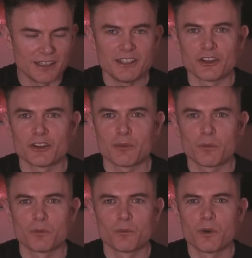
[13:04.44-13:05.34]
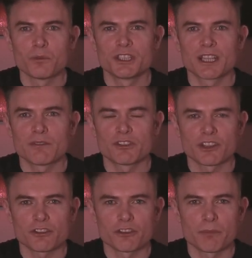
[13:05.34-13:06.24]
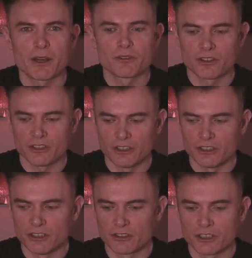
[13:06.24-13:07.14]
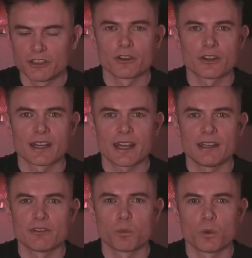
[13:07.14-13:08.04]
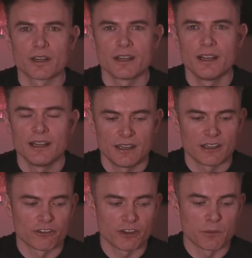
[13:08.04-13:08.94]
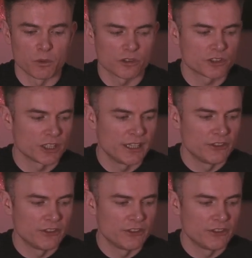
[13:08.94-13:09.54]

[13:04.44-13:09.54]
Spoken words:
what would you get for 600 pounds? You're not going to get even one great watch.